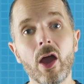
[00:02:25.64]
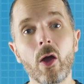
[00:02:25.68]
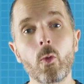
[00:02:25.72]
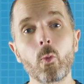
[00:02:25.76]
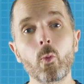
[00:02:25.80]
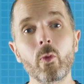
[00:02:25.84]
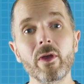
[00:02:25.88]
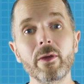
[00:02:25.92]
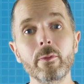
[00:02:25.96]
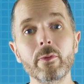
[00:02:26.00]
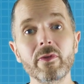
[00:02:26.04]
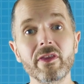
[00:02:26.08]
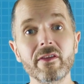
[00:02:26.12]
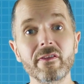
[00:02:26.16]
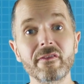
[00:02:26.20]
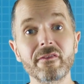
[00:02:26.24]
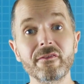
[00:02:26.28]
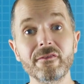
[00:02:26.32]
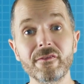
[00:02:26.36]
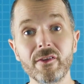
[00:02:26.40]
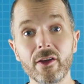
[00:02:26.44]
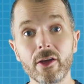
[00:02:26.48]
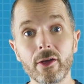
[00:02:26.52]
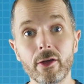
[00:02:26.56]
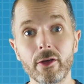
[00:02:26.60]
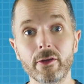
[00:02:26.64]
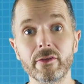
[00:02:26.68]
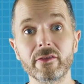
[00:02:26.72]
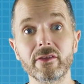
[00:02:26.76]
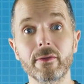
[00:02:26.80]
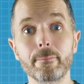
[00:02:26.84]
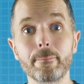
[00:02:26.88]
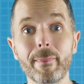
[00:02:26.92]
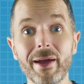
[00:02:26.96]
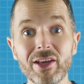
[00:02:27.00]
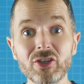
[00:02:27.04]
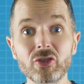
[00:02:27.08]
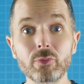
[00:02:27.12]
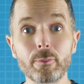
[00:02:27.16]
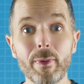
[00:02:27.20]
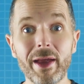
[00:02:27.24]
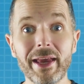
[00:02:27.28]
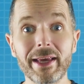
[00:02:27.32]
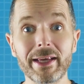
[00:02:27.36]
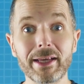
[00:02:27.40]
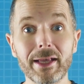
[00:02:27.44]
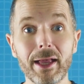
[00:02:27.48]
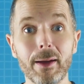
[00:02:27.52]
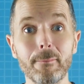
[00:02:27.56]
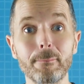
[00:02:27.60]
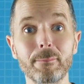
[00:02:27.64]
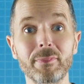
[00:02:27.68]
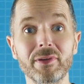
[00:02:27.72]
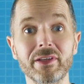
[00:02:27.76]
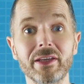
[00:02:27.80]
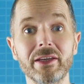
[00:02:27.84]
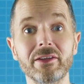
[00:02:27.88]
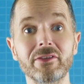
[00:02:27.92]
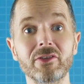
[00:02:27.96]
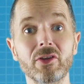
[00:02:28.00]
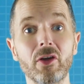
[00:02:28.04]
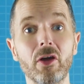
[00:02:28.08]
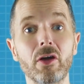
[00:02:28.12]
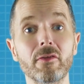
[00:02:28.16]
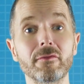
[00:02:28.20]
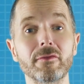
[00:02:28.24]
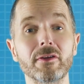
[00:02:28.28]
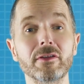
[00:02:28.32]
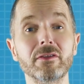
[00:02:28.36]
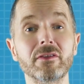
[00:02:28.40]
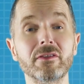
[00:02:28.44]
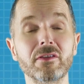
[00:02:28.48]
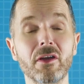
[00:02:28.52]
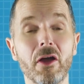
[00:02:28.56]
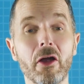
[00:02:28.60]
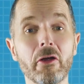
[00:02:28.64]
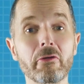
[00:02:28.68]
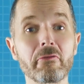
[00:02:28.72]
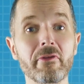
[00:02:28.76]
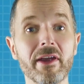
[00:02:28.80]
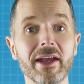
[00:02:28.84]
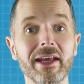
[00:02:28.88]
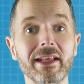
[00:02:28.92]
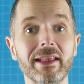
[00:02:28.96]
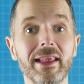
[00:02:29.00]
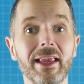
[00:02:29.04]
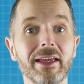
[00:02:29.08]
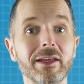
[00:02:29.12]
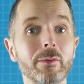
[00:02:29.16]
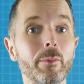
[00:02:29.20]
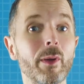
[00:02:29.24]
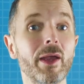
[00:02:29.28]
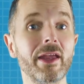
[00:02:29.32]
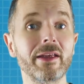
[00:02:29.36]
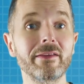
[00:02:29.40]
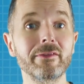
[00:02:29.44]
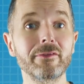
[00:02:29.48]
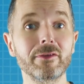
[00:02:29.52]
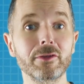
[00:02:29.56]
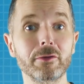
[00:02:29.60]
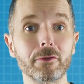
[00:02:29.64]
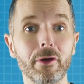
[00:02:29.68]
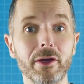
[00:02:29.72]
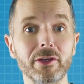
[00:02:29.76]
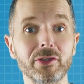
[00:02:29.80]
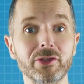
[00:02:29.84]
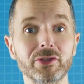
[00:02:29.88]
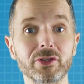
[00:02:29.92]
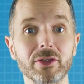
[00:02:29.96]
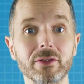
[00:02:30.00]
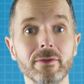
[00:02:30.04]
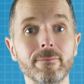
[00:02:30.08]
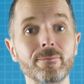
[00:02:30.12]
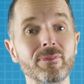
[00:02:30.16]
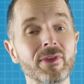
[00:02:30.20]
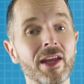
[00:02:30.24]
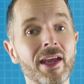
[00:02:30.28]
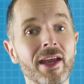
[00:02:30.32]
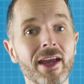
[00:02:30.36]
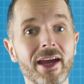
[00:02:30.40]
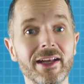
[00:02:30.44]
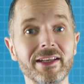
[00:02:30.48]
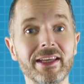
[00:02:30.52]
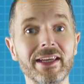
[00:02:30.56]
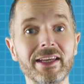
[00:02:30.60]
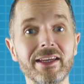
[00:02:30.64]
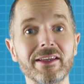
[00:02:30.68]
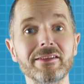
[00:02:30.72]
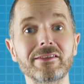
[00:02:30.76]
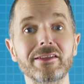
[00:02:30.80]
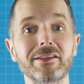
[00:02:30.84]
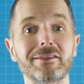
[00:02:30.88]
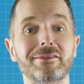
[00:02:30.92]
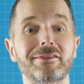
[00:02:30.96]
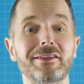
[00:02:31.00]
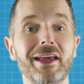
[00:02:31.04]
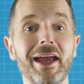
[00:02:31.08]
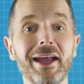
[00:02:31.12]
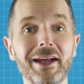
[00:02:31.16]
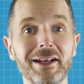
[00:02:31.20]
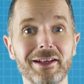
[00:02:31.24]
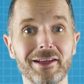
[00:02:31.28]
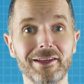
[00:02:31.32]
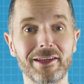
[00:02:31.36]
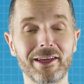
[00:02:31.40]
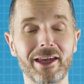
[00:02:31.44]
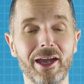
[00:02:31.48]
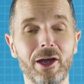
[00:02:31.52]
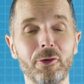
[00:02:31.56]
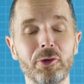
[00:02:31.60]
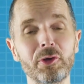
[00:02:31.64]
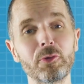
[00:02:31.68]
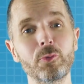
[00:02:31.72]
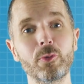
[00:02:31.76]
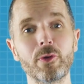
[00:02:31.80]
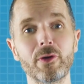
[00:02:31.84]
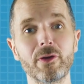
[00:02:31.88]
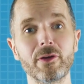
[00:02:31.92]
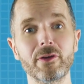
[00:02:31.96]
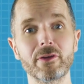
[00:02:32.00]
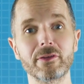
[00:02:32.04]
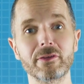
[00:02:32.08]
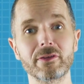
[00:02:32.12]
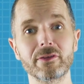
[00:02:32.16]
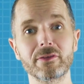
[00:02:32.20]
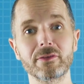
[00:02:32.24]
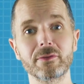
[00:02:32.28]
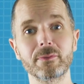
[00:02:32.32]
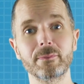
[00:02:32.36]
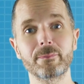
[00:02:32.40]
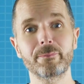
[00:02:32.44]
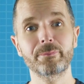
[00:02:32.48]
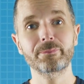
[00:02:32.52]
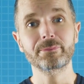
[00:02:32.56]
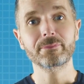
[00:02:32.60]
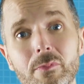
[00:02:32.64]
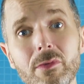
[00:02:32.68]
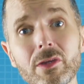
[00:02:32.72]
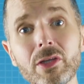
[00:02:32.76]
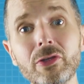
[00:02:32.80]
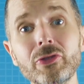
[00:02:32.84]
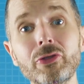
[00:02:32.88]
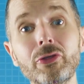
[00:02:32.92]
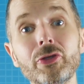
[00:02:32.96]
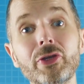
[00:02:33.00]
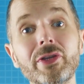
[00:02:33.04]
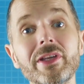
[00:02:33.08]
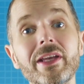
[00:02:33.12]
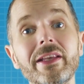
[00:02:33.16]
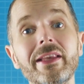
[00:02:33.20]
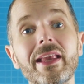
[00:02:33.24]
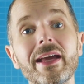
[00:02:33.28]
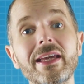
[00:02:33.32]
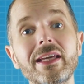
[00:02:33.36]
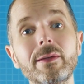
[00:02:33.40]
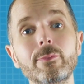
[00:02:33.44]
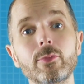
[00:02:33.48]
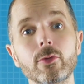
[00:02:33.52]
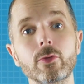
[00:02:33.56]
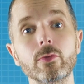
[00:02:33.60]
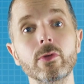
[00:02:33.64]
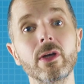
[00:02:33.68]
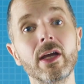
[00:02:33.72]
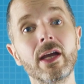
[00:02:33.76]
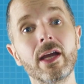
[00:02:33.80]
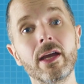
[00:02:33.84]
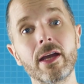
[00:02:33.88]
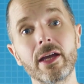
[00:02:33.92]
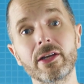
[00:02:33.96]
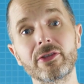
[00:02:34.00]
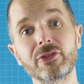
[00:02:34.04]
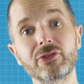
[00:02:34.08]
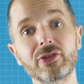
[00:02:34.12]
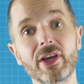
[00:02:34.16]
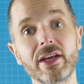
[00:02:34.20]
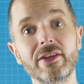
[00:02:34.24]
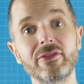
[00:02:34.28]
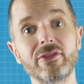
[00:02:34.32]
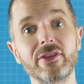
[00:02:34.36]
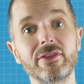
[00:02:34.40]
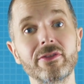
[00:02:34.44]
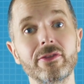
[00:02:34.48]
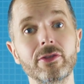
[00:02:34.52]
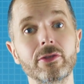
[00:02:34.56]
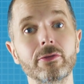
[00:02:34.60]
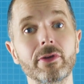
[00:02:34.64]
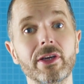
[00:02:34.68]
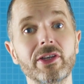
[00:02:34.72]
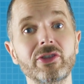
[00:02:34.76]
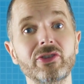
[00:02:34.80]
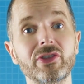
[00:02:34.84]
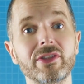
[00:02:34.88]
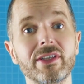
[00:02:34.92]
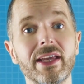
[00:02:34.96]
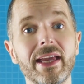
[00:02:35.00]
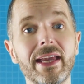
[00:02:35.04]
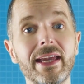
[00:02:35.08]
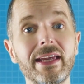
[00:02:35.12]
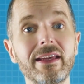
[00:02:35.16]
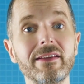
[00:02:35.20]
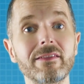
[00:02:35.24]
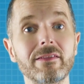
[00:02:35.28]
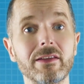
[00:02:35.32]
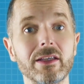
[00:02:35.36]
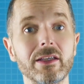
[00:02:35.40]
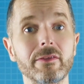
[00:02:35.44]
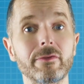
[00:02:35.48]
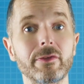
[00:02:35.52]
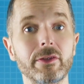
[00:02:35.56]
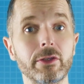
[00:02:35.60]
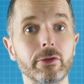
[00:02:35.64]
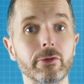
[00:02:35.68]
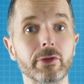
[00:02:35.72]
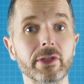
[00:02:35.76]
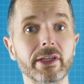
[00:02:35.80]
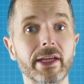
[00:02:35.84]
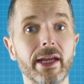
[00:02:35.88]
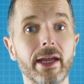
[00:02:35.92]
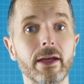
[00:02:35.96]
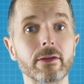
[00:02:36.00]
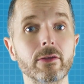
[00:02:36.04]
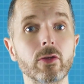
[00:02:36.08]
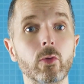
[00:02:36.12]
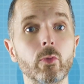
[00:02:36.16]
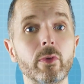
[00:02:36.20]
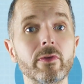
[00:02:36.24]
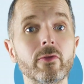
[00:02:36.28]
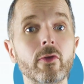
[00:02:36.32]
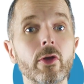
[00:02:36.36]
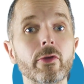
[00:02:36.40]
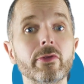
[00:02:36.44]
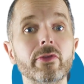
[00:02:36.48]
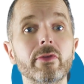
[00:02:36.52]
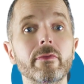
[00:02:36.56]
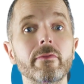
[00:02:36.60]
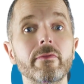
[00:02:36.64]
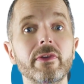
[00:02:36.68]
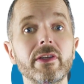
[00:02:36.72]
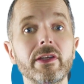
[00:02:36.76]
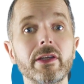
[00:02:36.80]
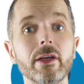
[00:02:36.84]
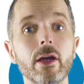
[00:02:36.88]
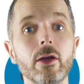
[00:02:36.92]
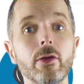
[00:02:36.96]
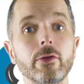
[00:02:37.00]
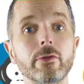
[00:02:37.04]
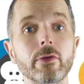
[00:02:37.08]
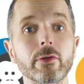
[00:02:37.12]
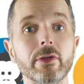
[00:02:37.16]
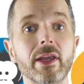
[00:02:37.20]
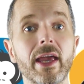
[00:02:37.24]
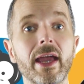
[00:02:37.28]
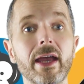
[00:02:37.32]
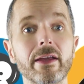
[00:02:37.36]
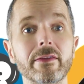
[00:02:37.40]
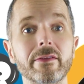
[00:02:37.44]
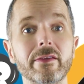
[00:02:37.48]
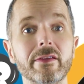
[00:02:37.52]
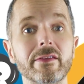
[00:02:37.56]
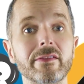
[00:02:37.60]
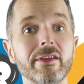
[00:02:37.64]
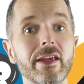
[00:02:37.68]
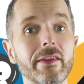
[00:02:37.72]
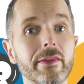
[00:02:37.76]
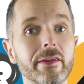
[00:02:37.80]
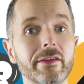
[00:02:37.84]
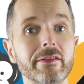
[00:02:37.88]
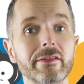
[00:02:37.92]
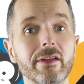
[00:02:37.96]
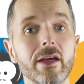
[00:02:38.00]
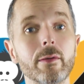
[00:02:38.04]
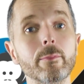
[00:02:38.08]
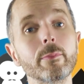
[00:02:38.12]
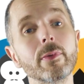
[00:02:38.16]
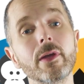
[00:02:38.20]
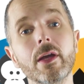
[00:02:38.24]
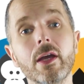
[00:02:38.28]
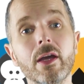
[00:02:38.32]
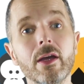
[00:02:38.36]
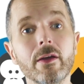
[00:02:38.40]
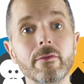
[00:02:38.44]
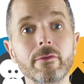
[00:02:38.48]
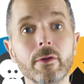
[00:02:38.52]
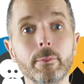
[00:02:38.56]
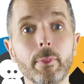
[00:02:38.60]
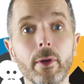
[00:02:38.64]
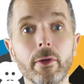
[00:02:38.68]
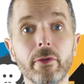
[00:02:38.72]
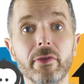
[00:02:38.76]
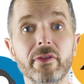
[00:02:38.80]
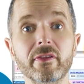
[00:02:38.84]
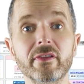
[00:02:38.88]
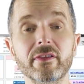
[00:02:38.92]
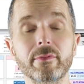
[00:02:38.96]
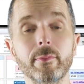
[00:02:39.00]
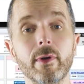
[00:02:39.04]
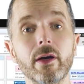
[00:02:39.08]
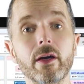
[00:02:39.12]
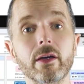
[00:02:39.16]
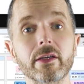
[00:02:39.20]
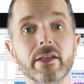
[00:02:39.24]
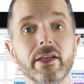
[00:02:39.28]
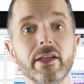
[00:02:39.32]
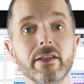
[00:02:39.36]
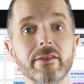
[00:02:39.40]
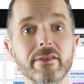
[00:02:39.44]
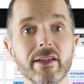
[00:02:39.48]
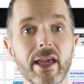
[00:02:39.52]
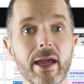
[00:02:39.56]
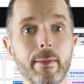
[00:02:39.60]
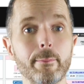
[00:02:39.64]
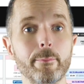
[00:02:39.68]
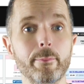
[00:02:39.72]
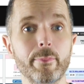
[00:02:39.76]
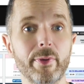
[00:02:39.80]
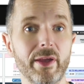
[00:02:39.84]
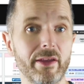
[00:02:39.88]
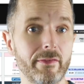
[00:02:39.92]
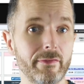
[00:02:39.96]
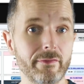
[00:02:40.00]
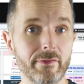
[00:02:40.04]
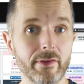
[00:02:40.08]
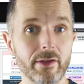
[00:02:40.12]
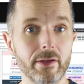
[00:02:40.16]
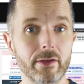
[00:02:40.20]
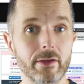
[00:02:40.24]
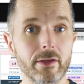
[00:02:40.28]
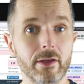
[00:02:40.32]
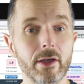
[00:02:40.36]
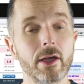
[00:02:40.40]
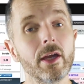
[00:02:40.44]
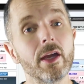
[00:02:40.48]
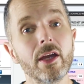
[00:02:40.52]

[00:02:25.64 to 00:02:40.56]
and we were the first match betting company to offer direct lay bet integration, and here's exactly how it works. You can enable exchange integration easily for your account, and we've got some videos on how to set this up for both SmartKits and Betfair.